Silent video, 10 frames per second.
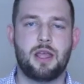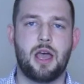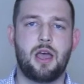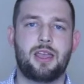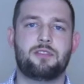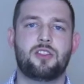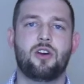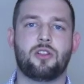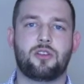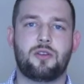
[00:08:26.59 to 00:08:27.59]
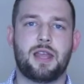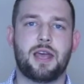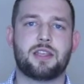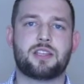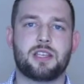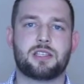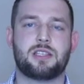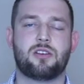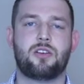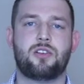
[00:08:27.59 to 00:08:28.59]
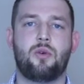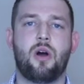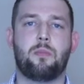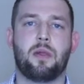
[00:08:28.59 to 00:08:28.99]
If you're not doing that, the chances are you are